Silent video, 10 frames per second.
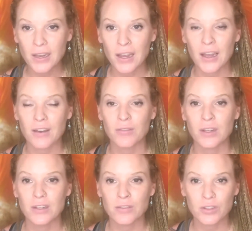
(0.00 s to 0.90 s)
I have
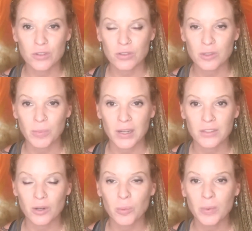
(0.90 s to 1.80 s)
individual spots
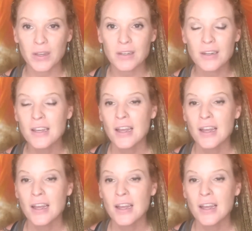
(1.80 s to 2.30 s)
open.